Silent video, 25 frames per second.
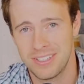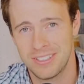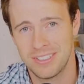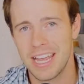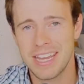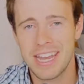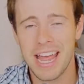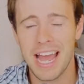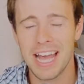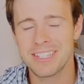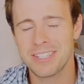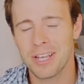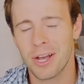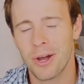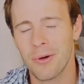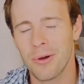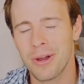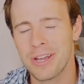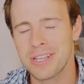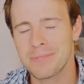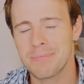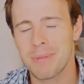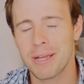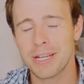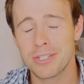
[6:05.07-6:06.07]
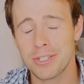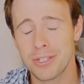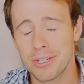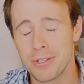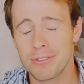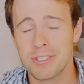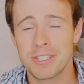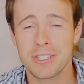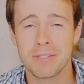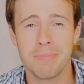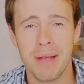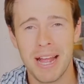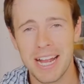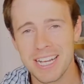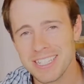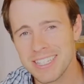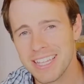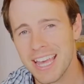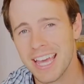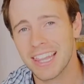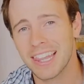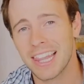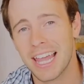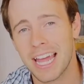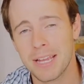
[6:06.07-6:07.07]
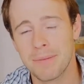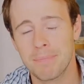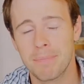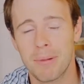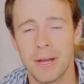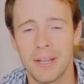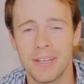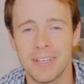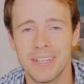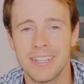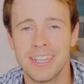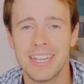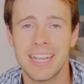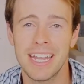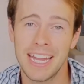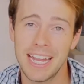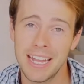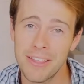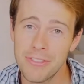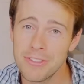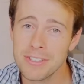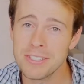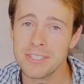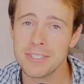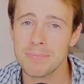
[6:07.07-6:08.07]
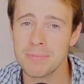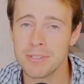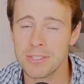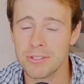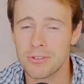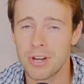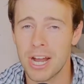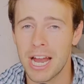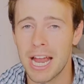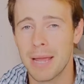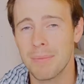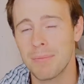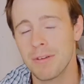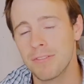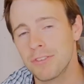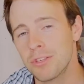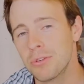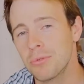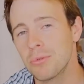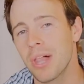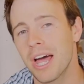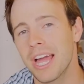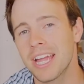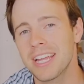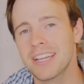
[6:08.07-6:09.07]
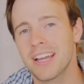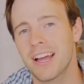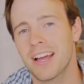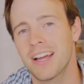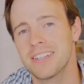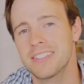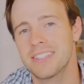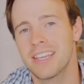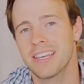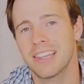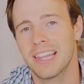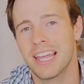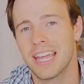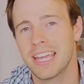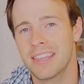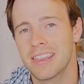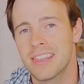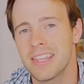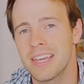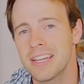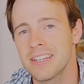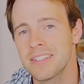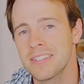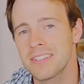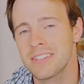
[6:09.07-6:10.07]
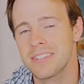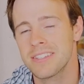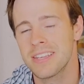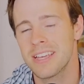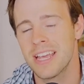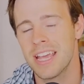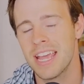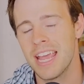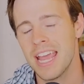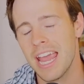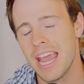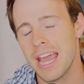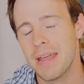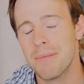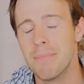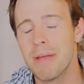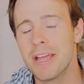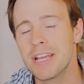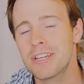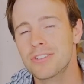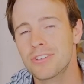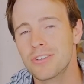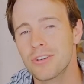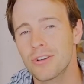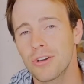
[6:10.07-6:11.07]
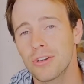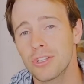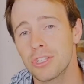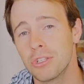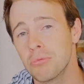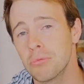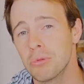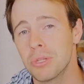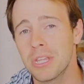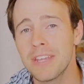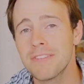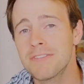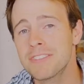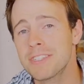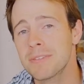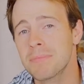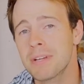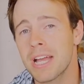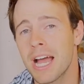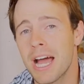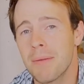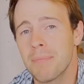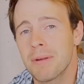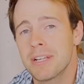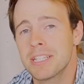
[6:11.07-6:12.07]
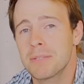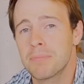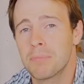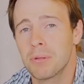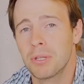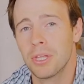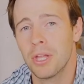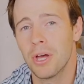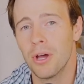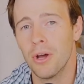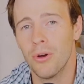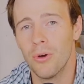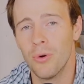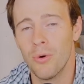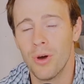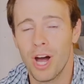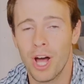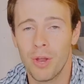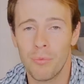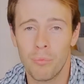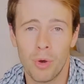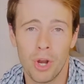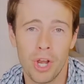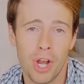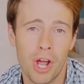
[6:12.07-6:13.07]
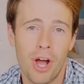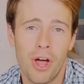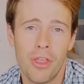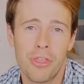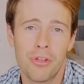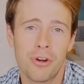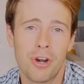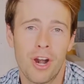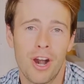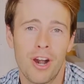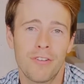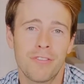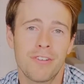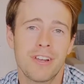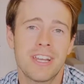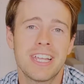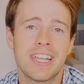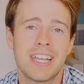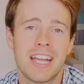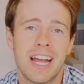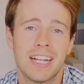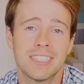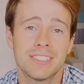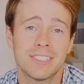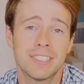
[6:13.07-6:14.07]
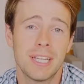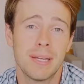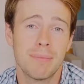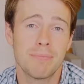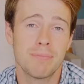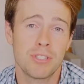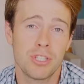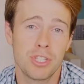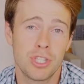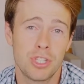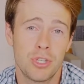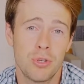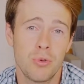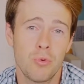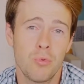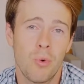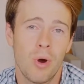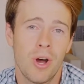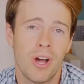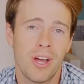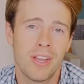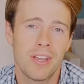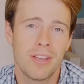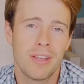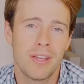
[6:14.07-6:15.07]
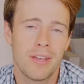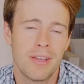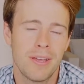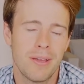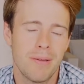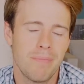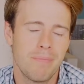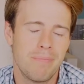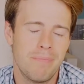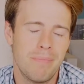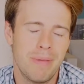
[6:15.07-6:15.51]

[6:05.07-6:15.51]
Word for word: And as always, make sure you smash that like button, hit the subscribe if you like content like this, and make sure you leave some comments below on what other R F I D concepts you want